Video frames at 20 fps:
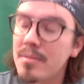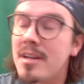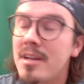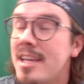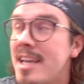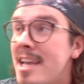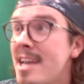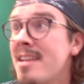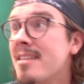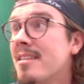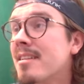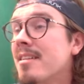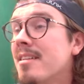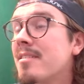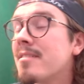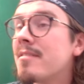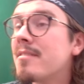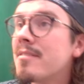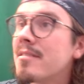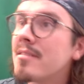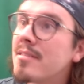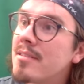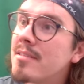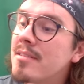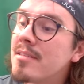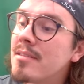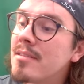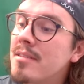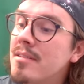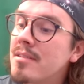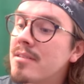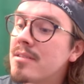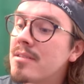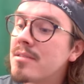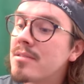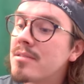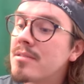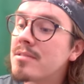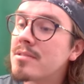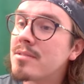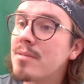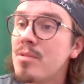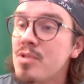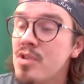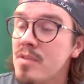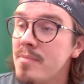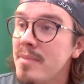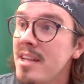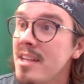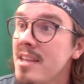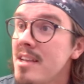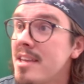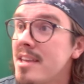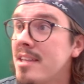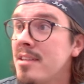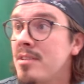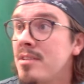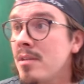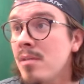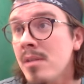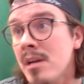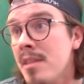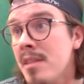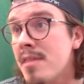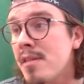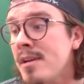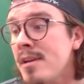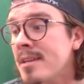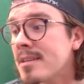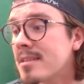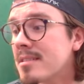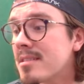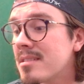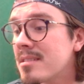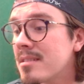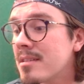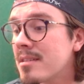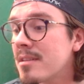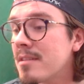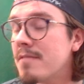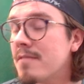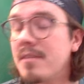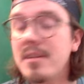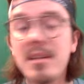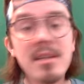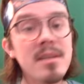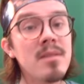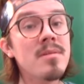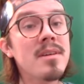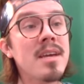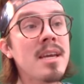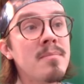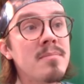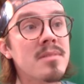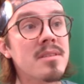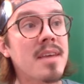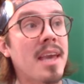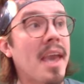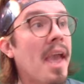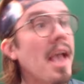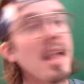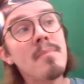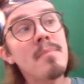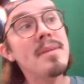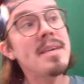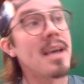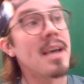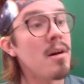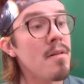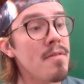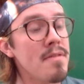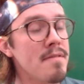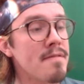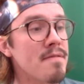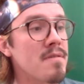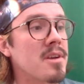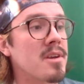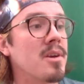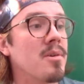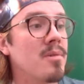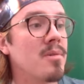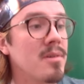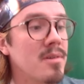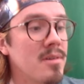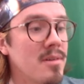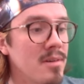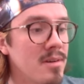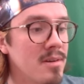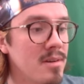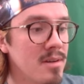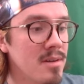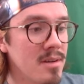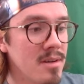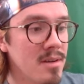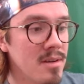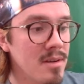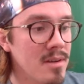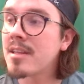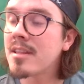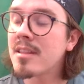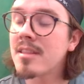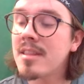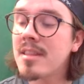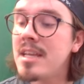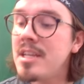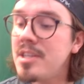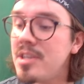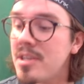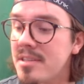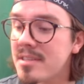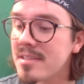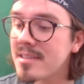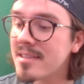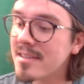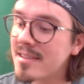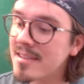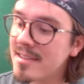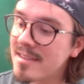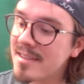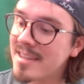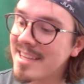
But again, social media can do good things. Video games can be healthy for you. They just...